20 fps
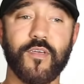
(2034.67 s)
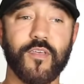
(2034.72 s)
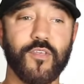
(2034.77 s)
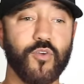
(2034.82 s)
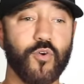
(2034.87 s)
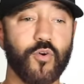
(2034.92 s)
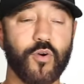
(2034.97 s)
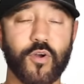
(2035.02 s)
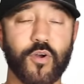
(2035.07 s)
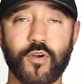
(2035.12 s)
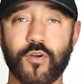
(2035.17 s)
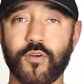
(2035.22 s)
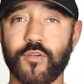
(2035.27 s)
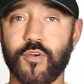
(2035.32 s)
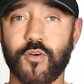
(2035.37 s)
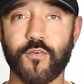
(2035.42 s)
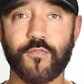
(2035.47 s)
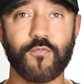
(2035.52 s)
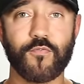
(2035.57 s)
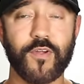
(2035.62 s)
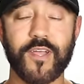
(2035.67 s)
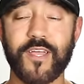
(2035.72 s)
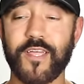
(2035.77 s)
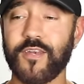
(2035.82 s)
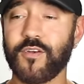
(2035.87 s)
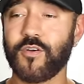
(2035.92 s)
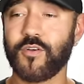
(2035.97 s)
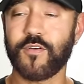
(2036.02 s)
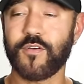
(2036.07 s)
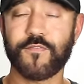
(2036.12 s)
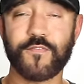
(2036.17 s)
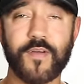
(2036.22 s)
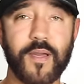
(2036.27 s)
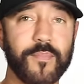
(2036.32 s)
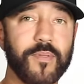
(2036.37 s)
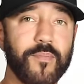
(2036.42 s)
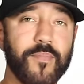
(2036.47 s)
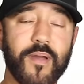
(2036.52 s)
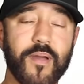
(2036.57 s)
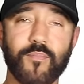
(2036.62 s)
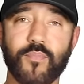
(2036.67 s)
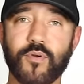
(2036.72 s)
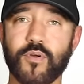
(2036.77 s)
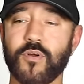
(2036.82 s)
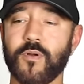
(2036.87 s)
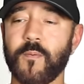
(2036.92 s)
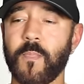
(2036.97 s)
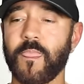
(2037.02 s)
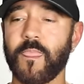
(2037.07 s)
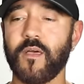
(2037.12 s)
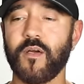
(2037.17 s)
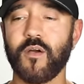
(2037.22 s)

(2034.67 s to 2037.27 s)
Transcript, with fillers: your your friend or your family member,